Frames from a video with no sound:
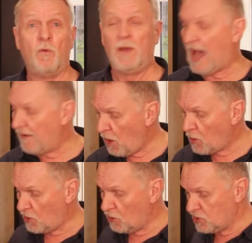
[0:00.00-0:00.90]
We have
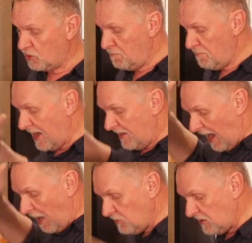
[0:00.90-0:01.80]
our custom-made
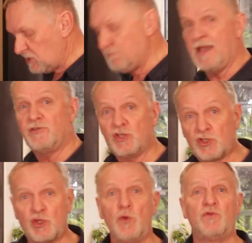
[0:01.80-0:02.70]
housings made to
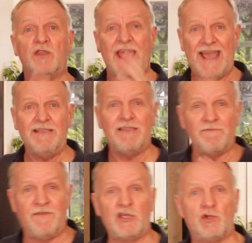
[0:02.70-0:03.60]
suit the
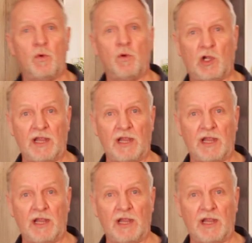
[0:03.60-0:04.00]
individual